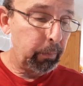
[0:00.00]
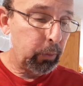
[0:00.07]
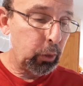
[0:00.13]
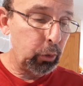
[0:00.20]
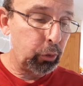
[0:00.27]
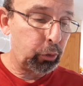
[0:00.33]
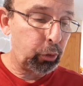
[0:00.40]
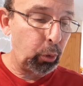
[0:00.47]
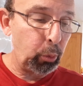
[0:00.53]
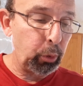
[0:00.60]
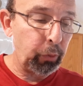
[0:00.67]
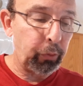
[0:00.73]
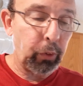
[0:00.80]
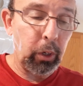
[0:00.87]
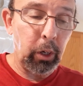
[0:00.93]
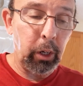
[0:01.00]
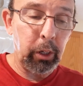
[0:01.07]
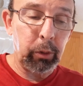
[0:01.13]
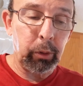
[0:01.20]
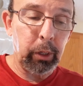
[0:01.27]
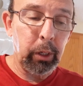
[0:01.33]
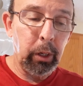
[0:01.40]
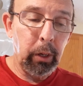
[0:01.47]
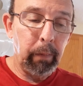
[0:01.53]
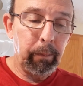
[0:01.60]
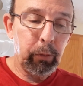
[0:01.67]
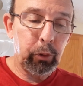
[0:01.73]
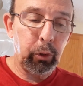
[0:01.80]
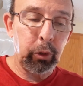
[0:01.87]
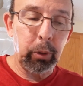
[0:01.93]
You sold it for 100,
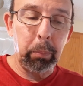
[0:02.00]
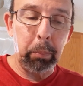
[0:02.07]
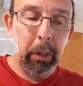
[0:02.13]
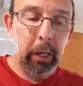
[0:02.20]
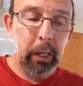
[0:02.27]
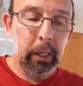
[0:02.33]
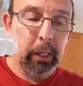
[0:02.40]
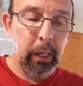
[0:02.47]
so you made